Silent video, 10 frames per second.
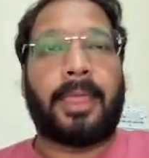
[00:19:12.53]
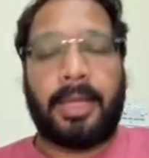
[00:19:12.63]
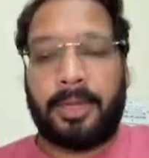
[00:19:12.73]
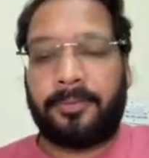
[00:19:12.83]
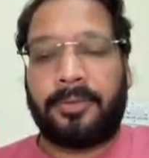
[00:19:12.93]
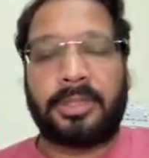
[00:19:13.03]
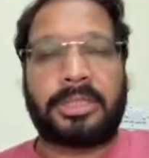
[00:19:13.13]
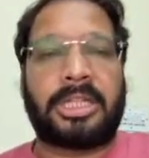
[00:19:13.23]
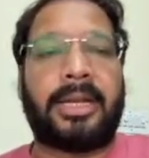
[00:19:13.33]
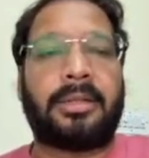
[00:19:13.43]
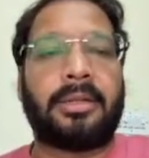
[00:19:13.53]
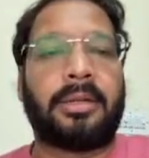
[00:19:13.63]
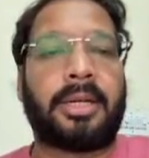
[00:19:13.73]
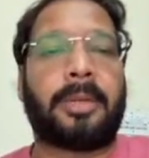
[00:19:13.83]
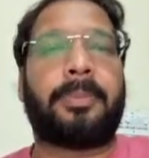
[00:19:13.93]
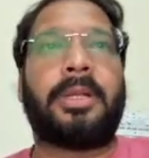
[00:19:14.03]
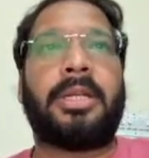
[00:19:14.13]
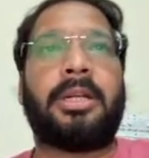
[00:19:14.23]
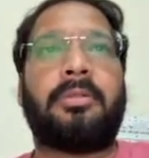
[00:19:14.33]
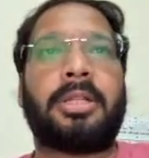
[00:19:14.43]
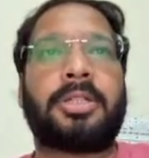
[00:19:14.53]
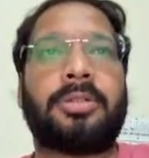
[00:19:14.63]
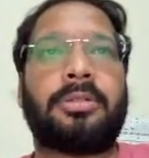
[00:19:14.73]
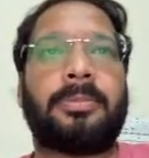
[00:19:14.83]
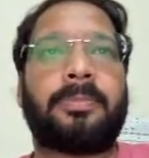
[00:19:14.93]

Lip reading: If state triple equals to